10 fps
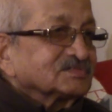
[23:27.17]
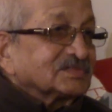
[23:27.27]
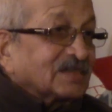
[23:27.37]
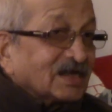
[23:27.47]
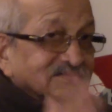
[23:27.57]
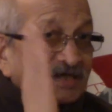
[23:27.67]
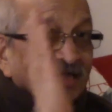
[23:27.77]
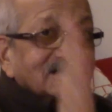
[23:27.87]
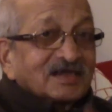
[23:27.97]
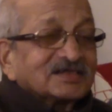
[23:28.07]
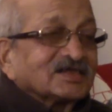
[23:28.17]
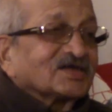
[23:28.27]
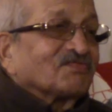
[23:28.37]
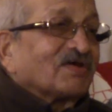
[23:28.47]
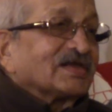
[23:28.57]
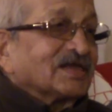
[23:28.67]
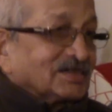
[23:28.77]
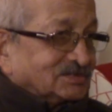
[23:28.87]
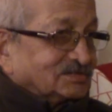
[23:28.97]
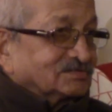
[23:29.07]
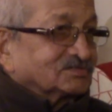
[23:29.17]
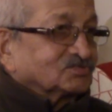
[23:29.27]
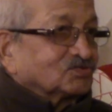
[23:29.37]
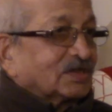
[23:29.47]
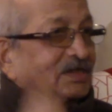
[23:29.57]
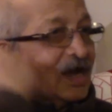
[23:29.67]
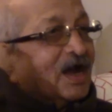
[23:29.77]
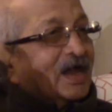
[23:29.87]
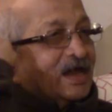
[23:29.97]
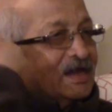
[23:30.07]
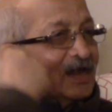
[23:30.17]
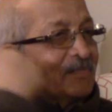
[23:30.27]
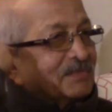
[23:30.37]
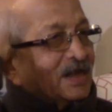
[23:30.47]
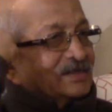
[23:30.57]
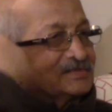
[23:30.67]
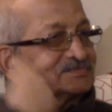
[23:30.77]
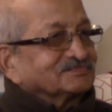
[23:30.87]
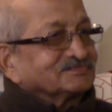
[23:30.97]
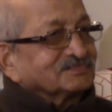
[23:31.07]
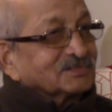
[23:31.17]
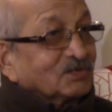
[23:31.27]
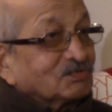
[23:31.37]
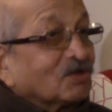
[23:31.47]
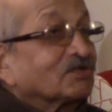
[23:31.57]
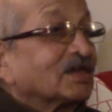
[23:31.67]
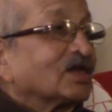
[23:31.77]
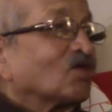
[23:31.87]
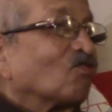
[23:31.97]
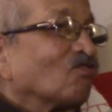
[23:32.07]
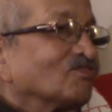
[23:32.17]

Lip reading: That sadhana is required. Yes, that I am that. Without any ego.